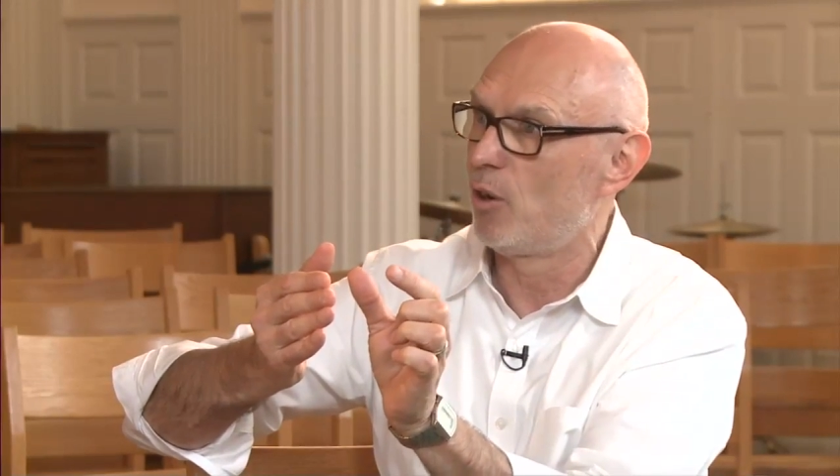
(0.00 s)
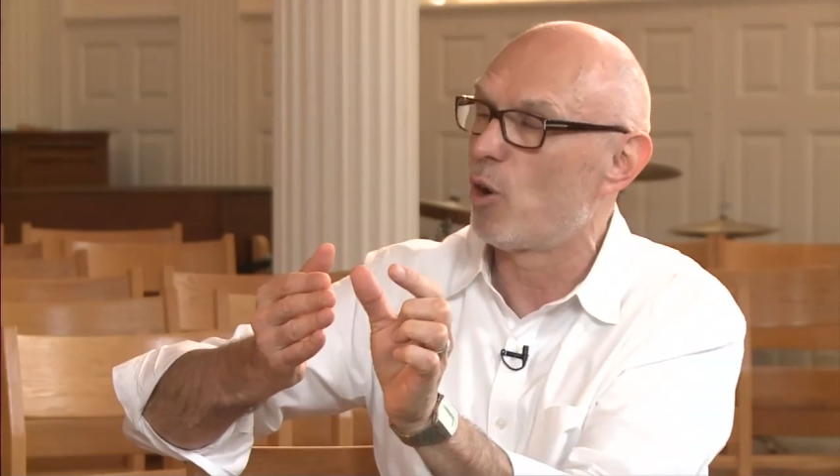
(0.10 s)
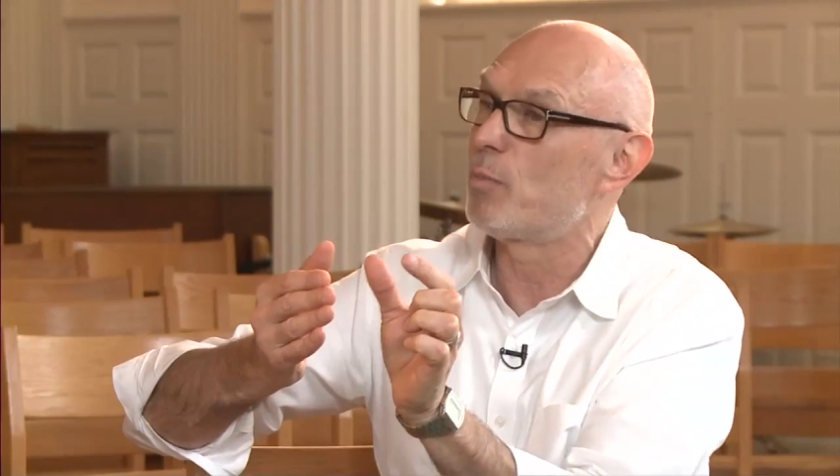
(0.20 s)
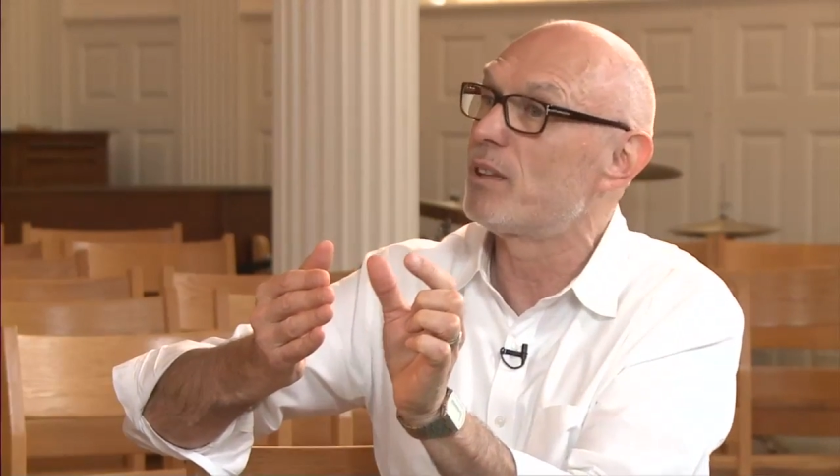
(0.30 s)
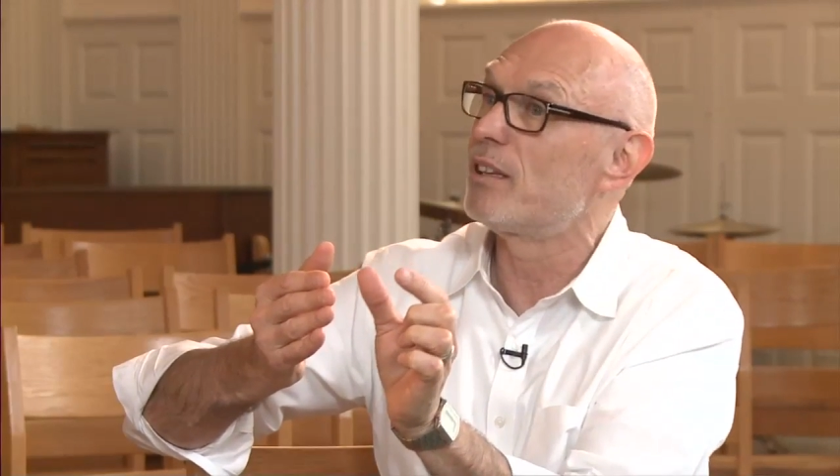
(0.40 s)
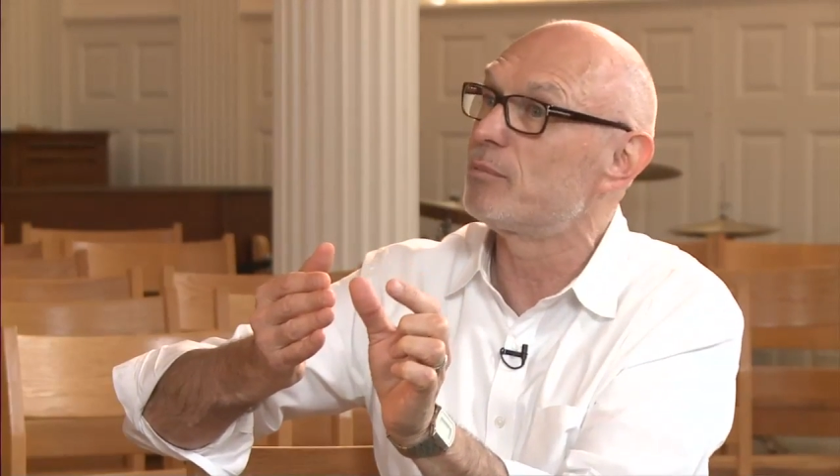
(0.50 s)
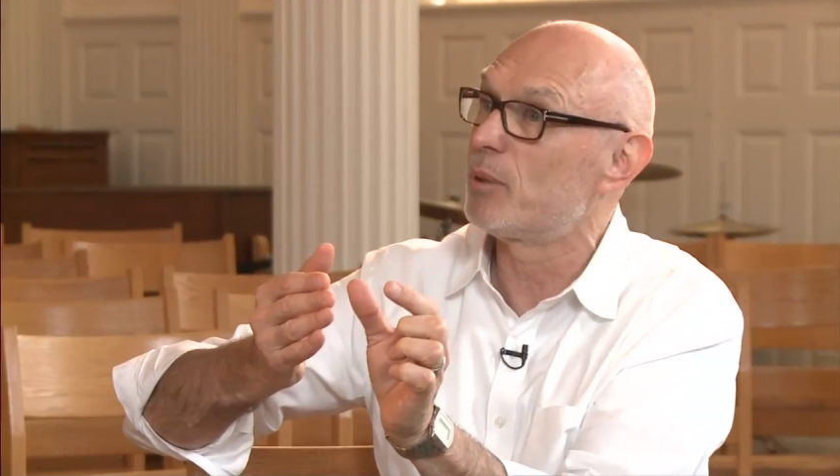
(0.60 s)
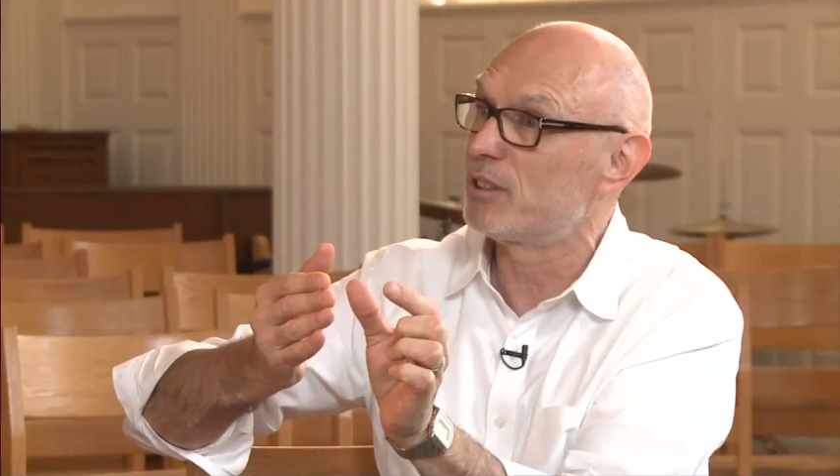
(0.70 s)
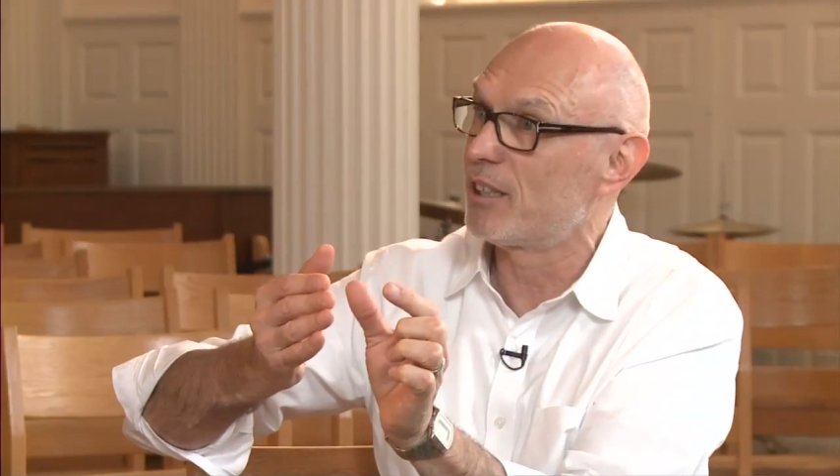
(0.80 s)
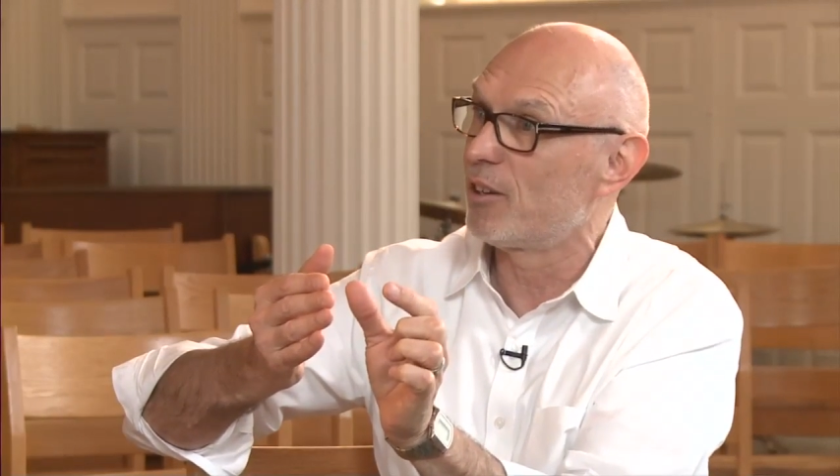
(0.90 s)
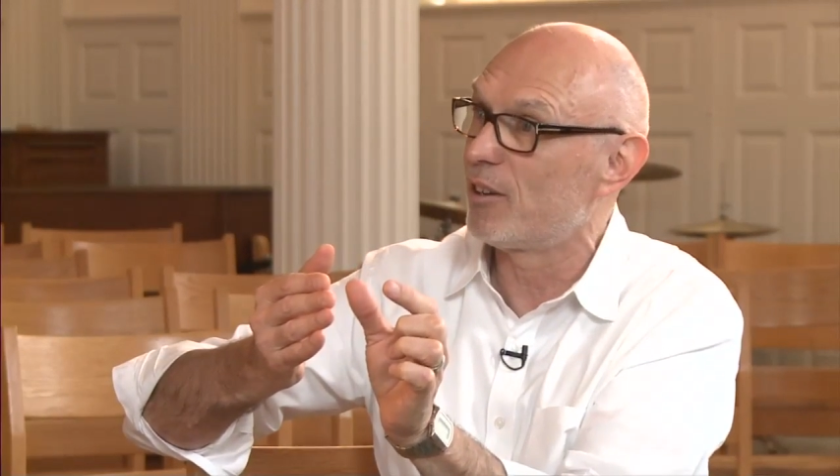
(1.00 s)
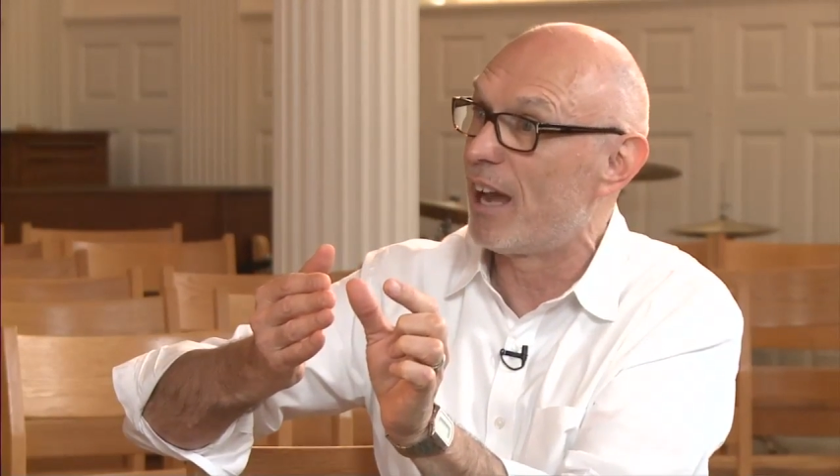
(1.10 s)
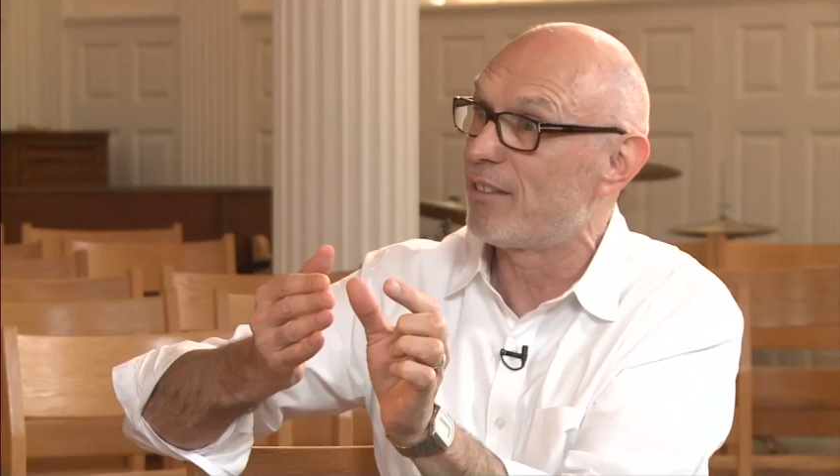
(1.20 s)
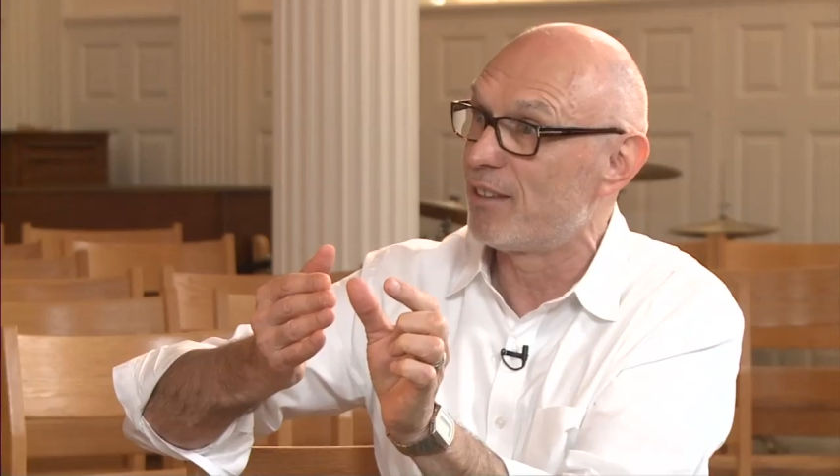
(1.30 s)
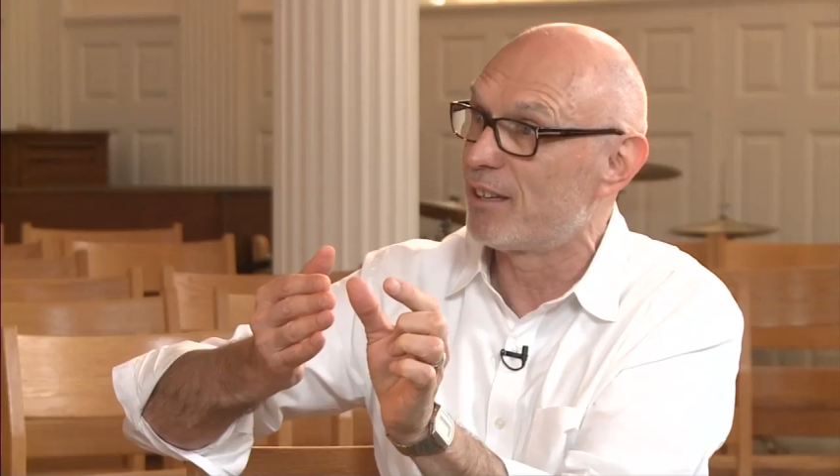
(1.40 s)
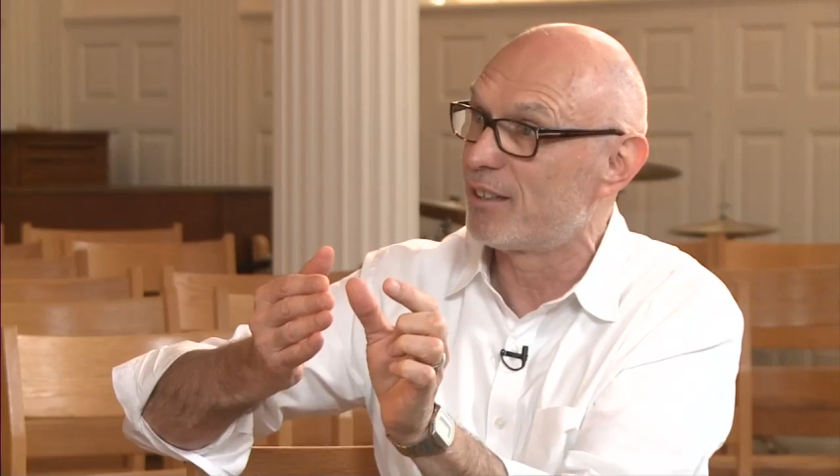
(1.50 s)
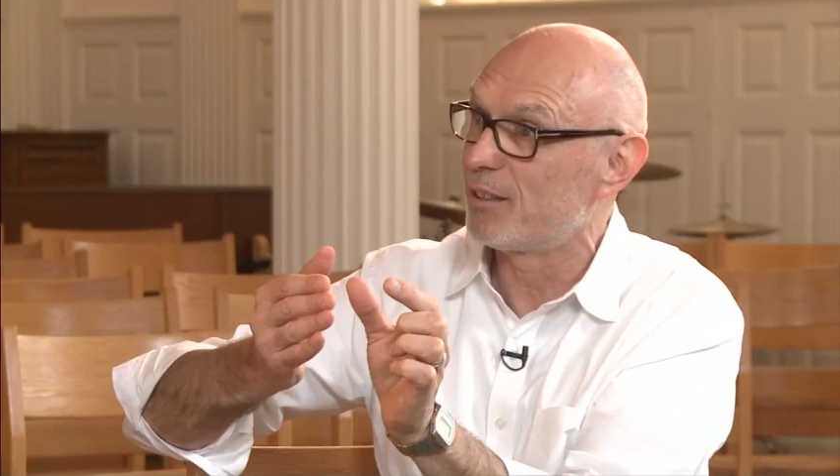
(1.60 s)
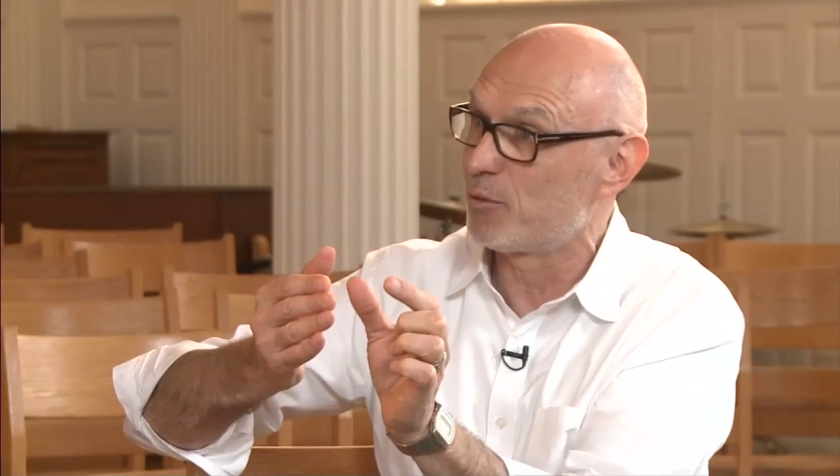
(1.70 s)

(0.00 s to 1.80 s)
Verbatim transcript: or particular ethnic